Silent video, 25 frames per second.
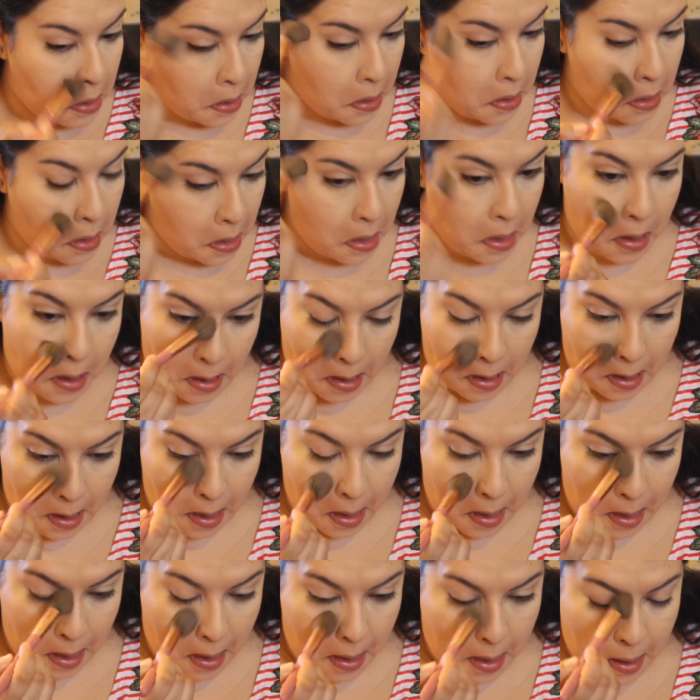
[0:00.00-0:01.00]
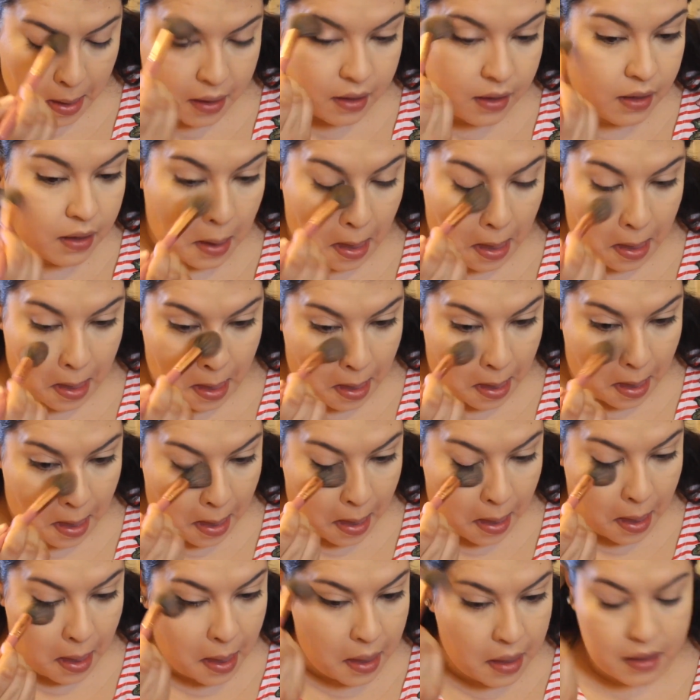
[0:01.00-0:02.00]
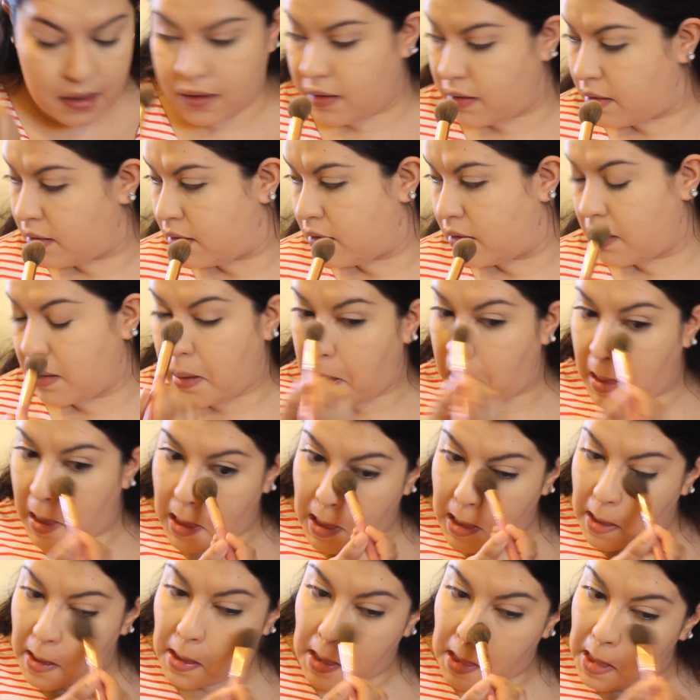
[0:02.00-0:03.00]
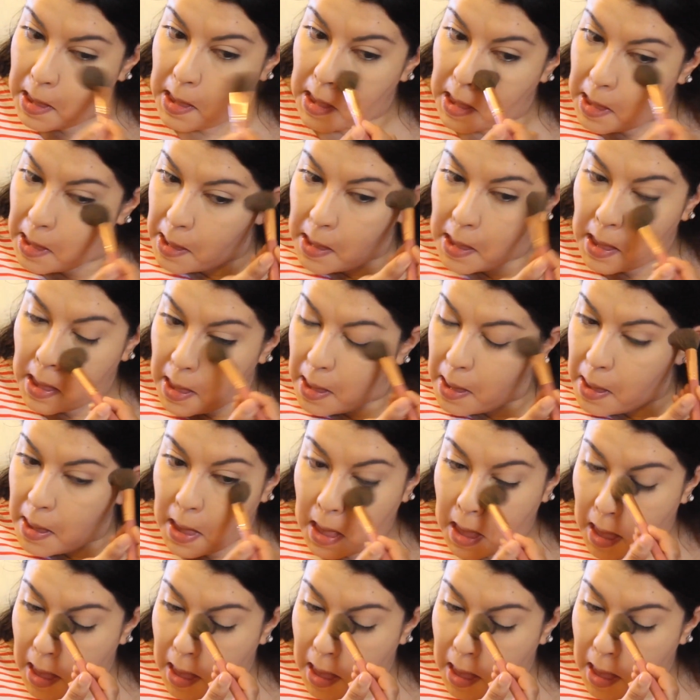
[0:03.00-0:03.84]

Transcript: And now I'm just dusting that off with a brush.